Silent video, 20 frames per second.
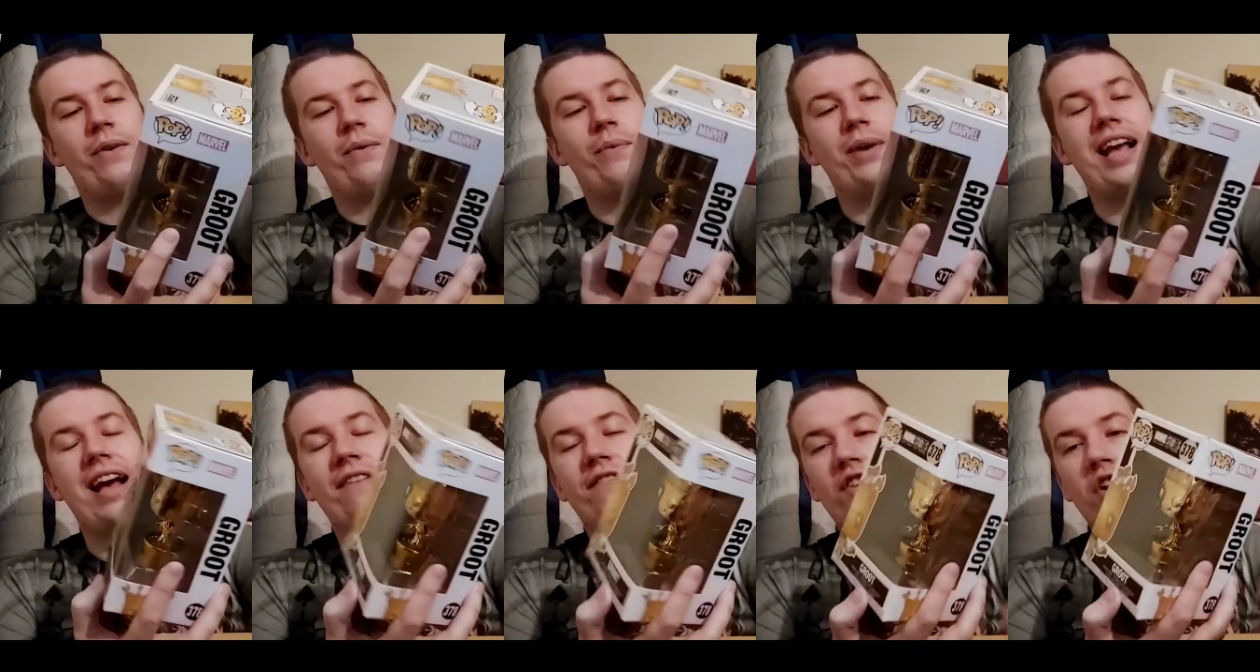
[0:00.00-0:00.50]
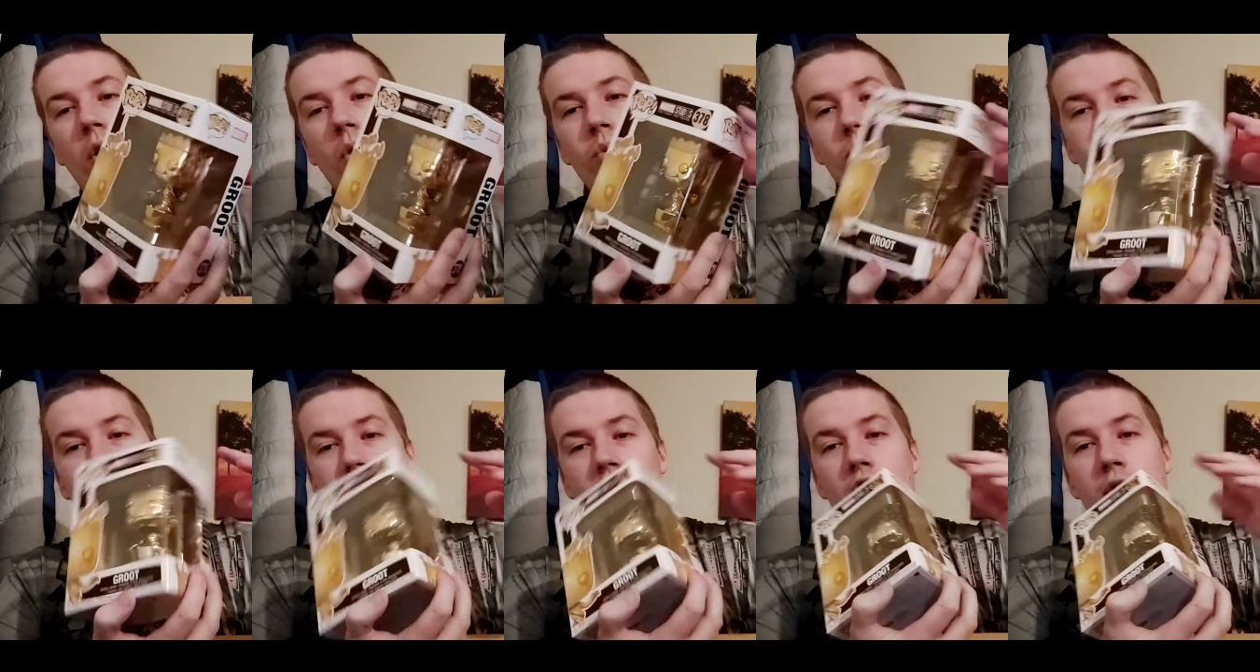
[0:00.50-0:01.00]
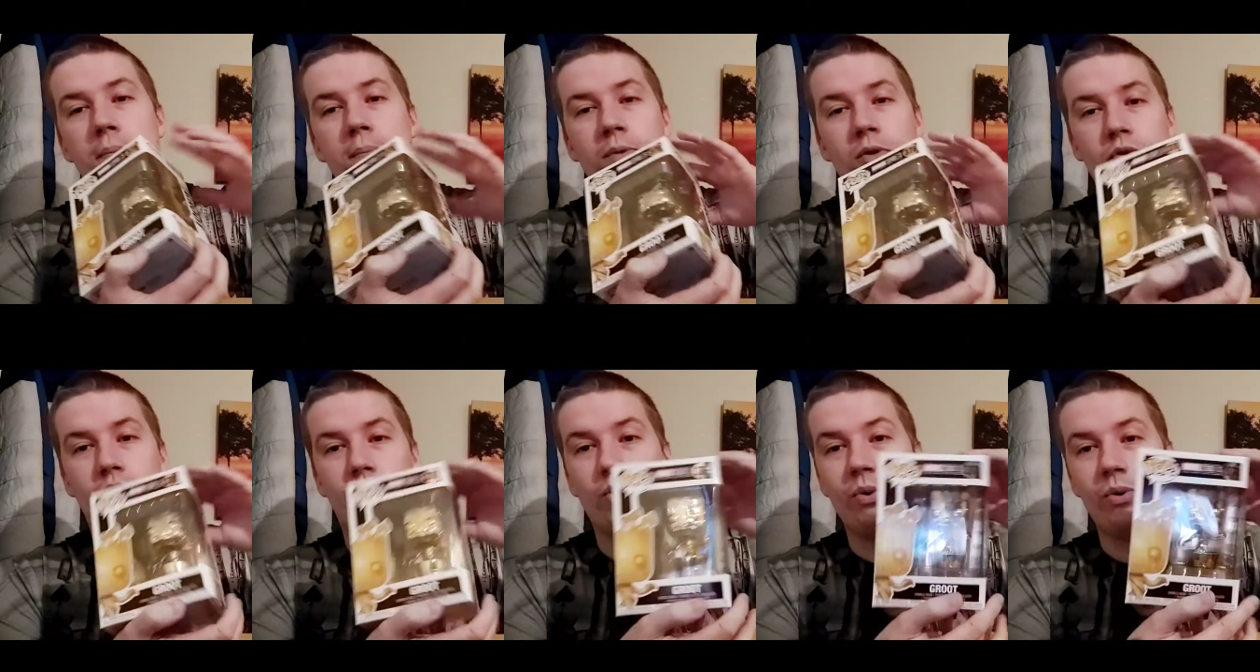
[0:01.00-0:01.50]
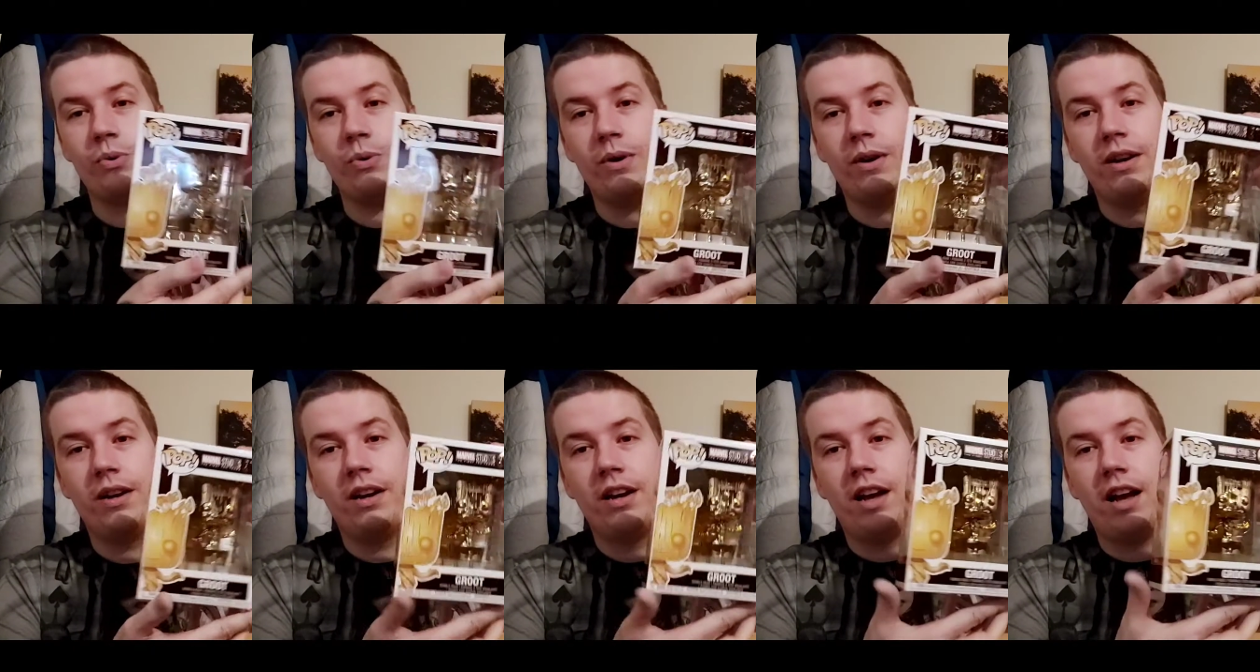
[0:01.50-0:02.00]
We have Gold Chrome Groot.
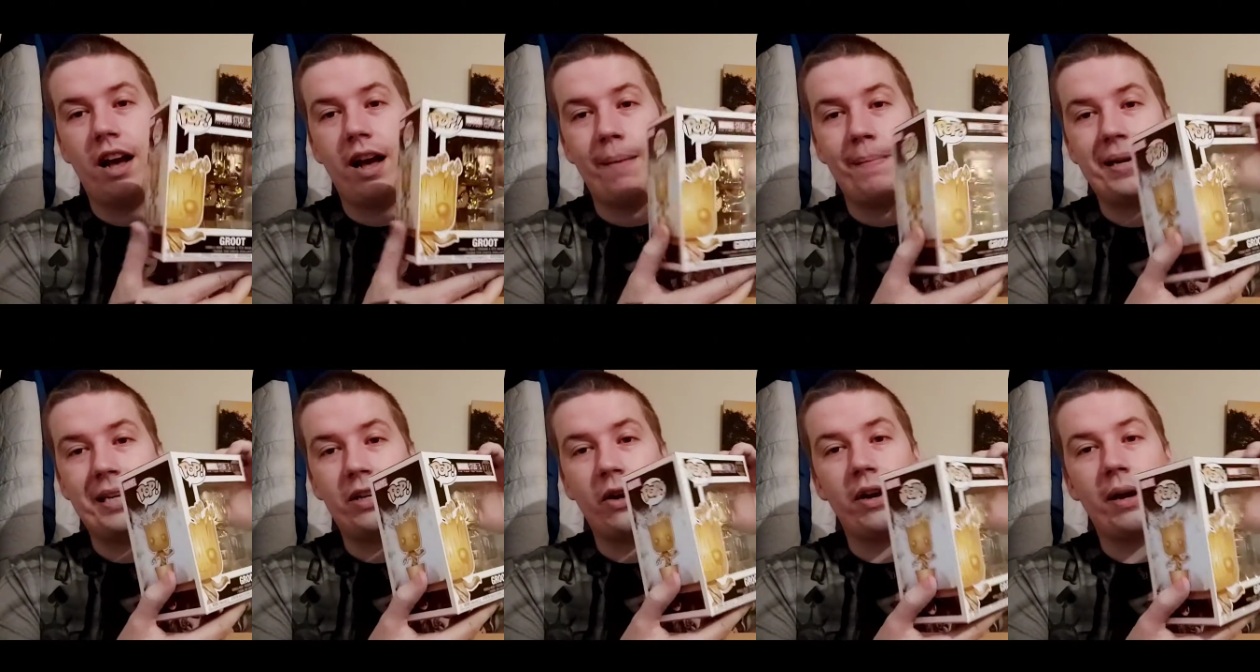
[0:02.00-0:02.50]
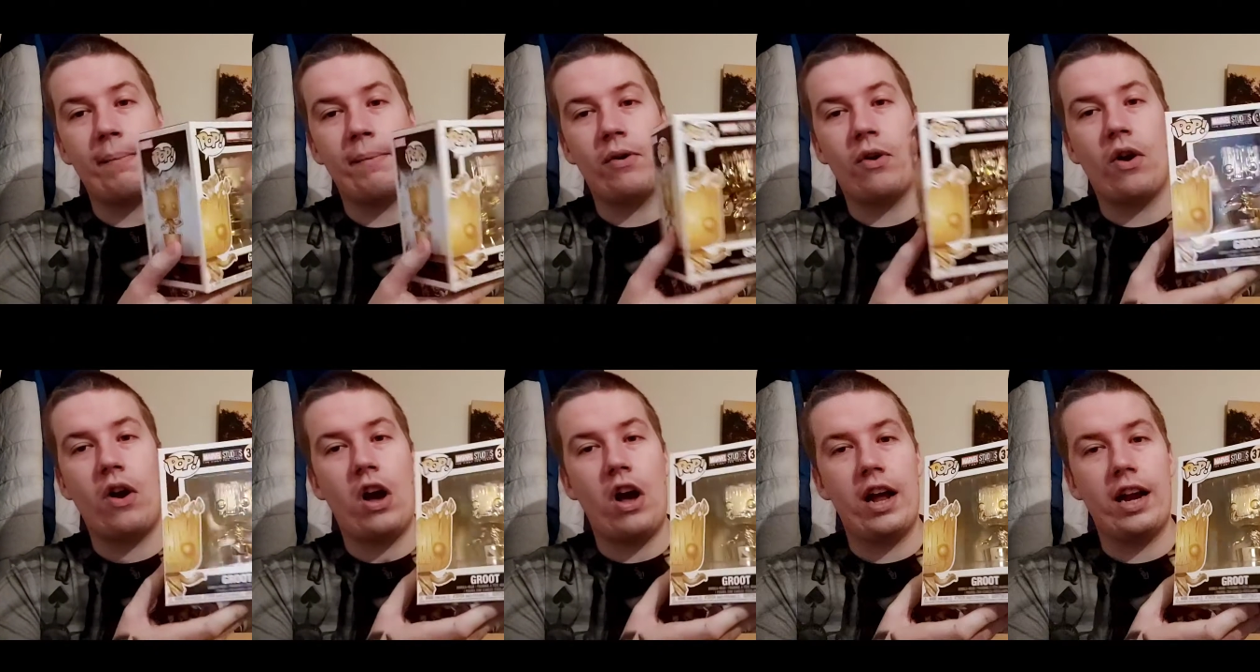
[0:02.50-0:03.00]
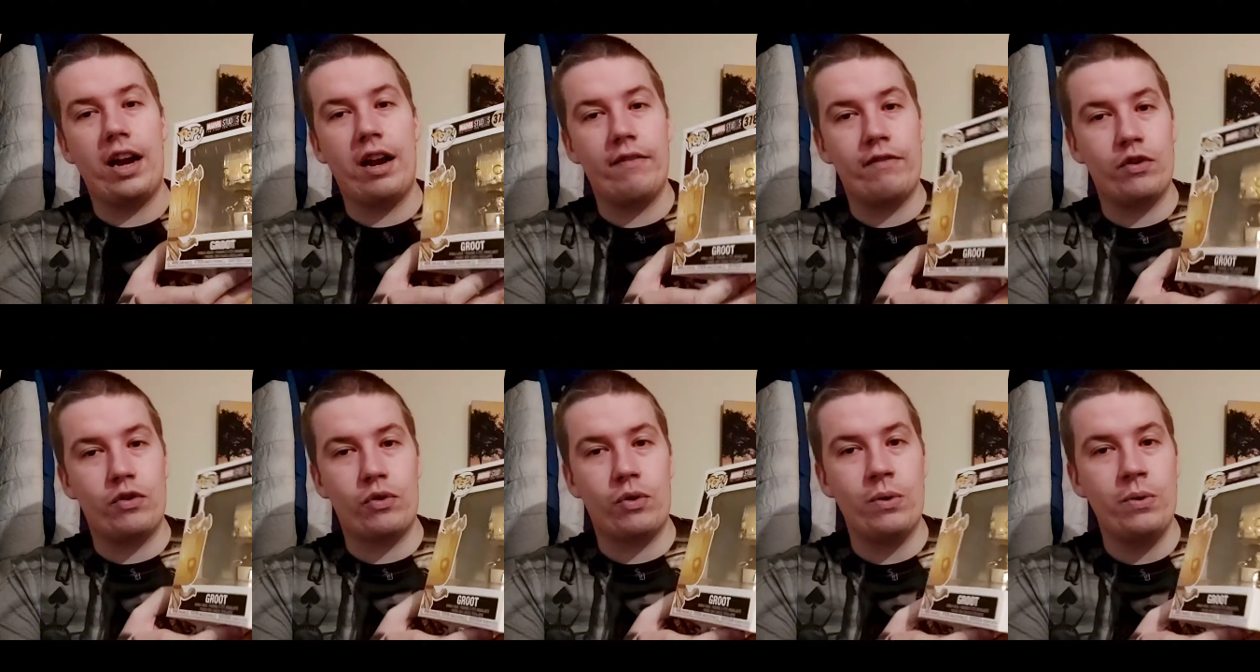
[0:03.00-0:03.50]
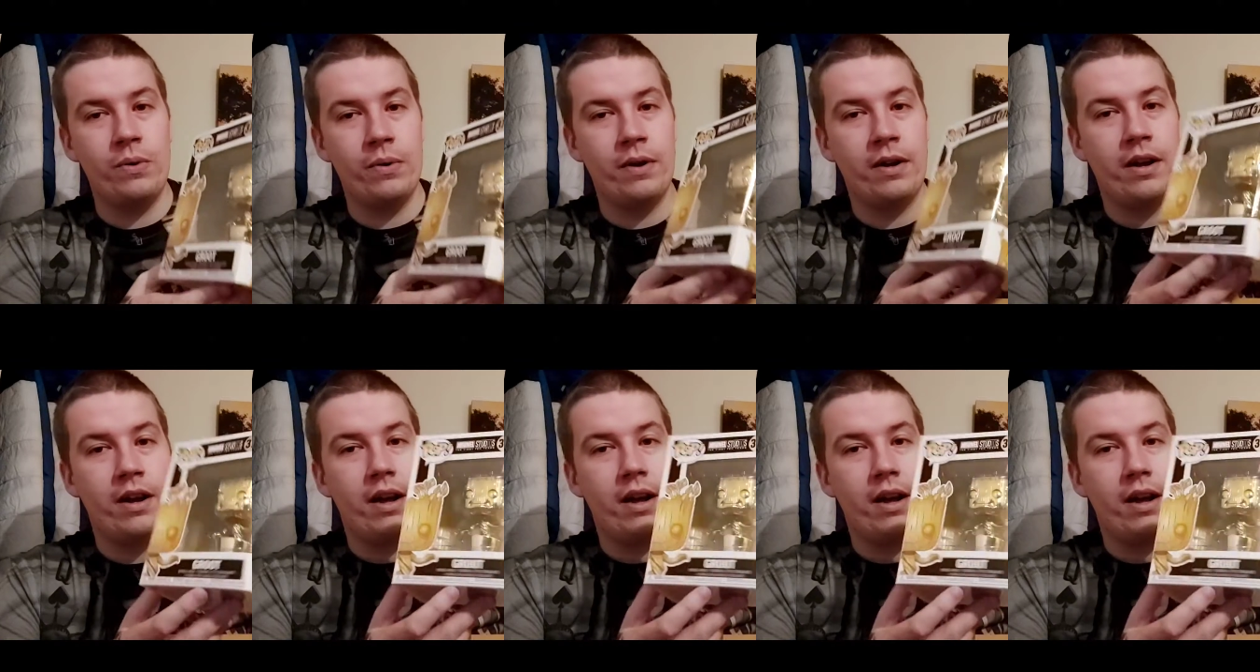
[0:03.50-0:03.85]
I mean, don't get me wrong, I love Groot,